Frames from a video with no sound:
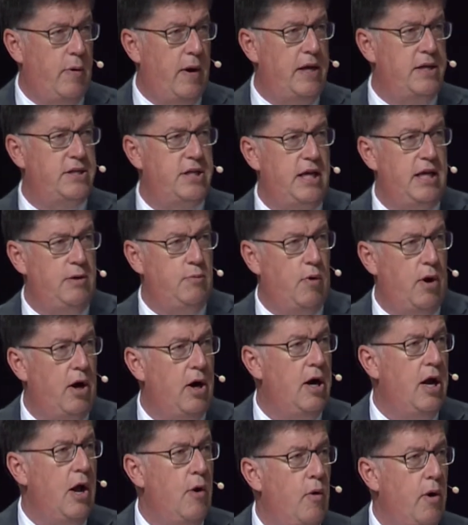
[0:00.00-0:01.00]
through 18,
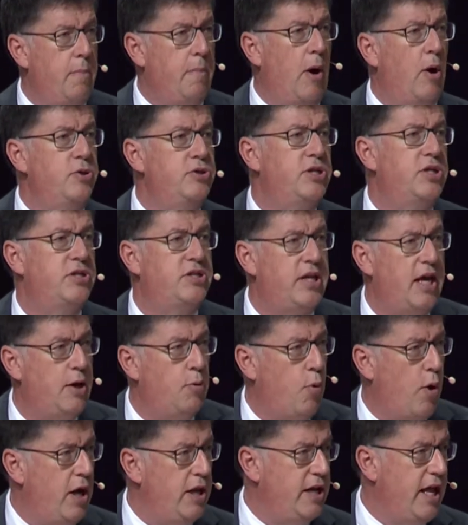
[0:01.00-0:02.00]
where, where Moses
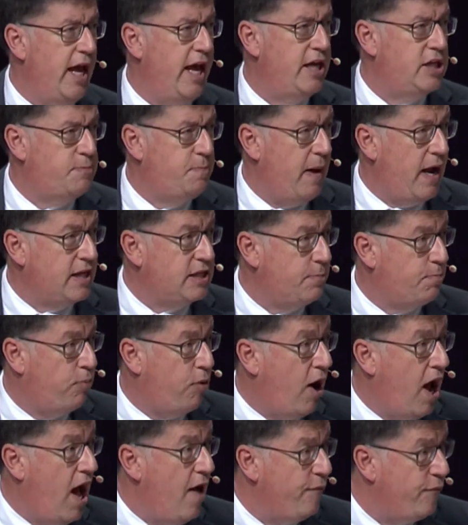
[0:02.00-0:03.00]
said, One day expect a
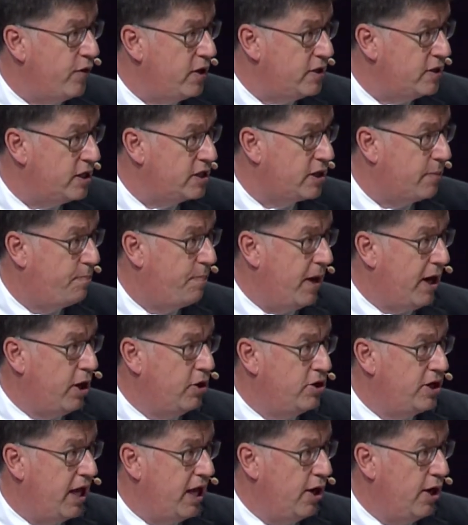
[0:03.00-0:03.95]
prophet that's a bigger